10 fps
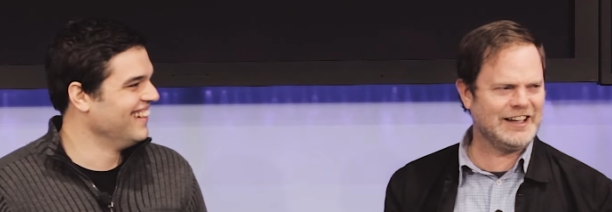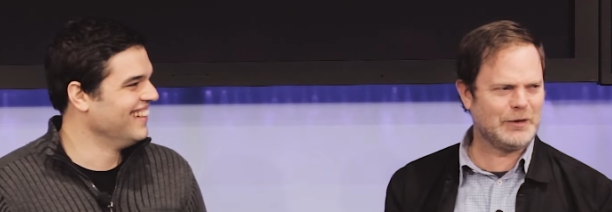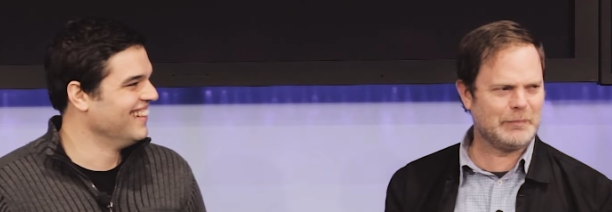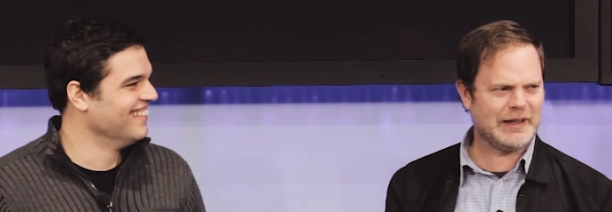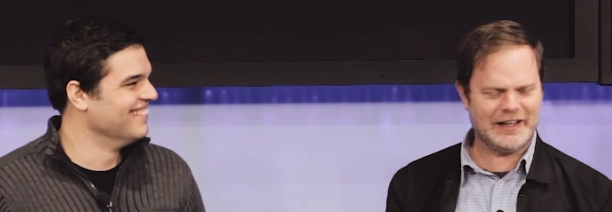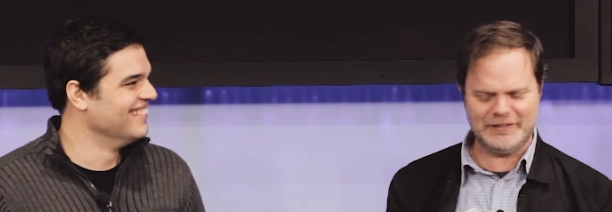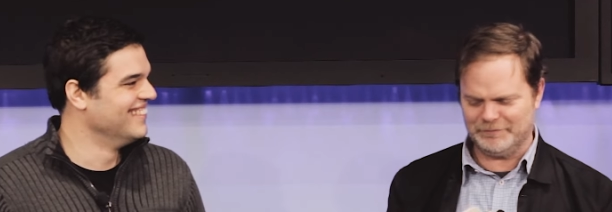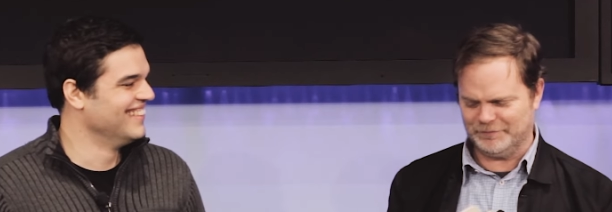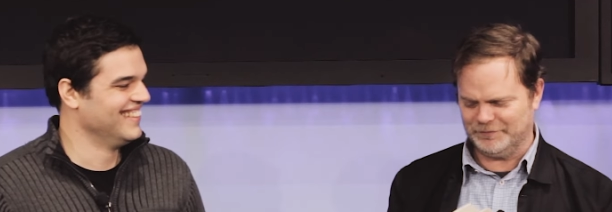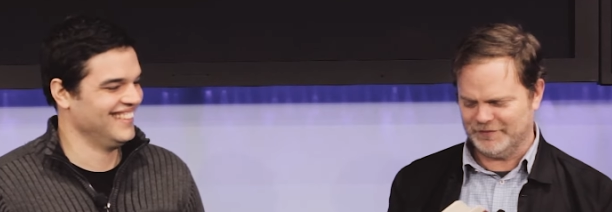Speaker 1: little bit.
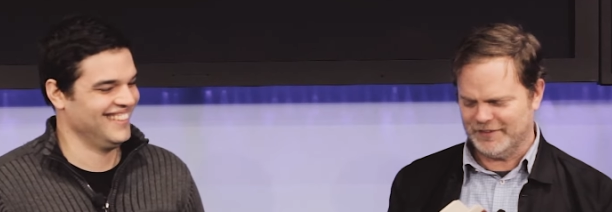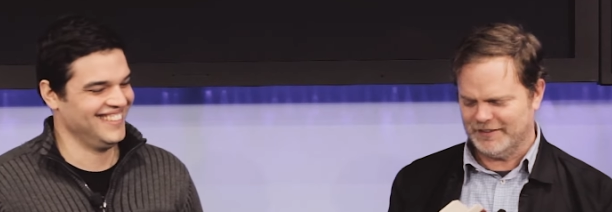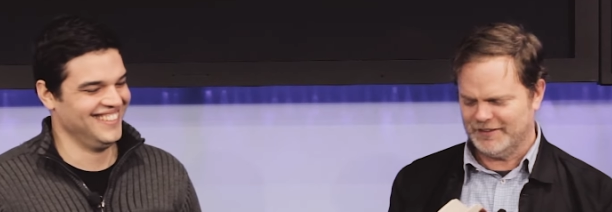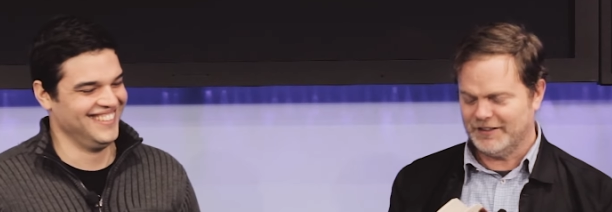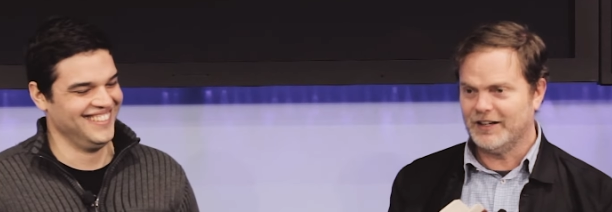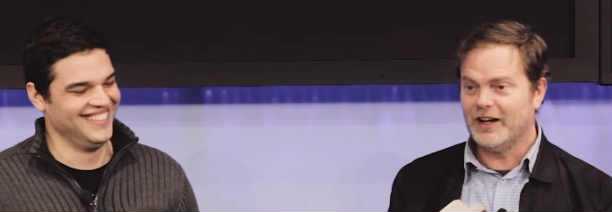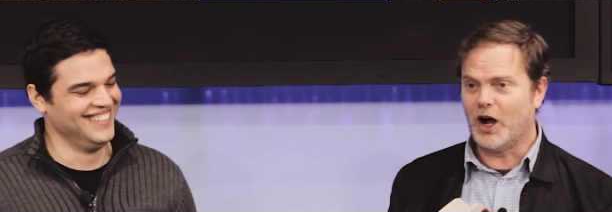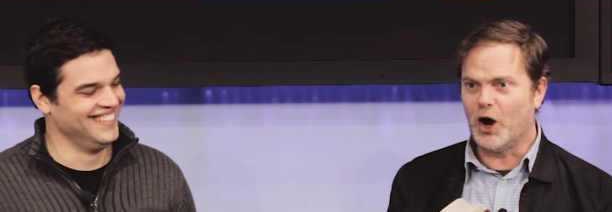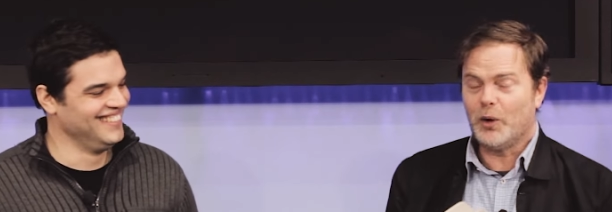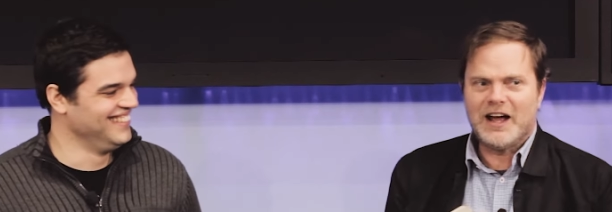
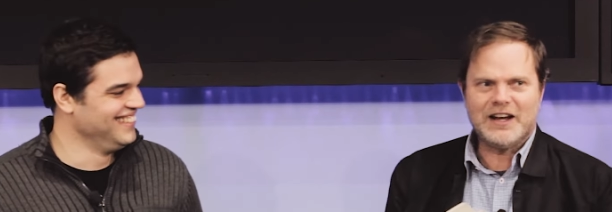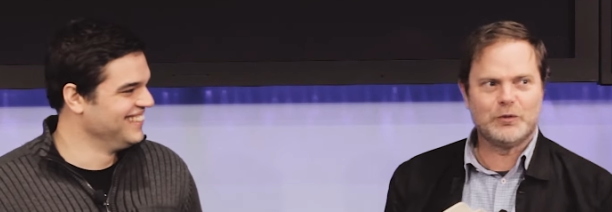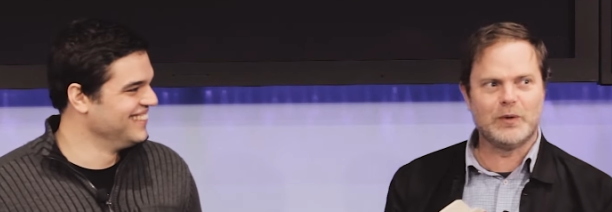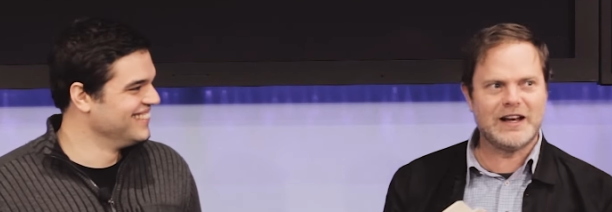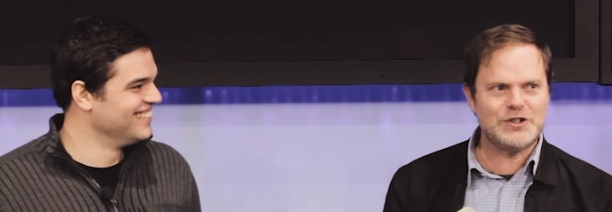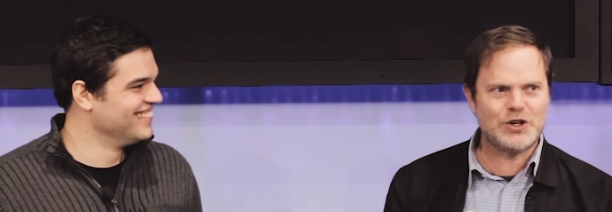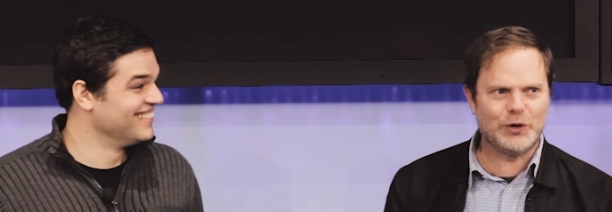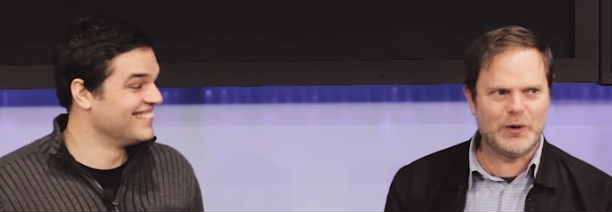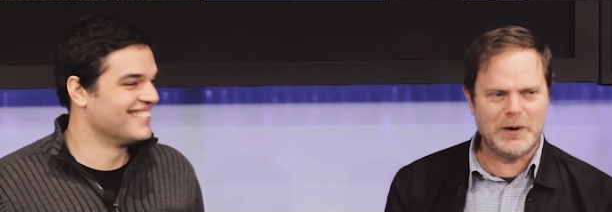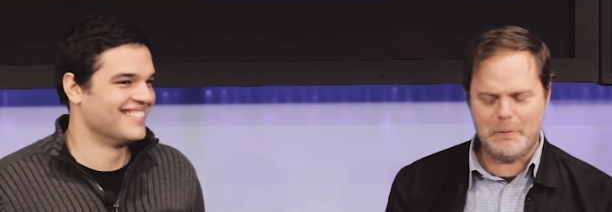All right, ready,
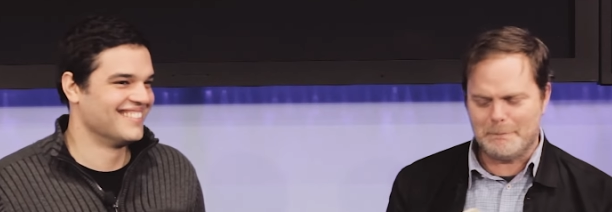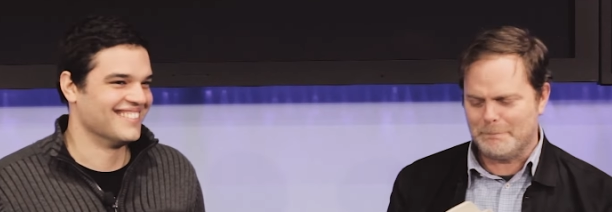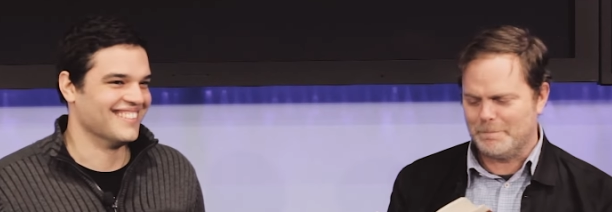children?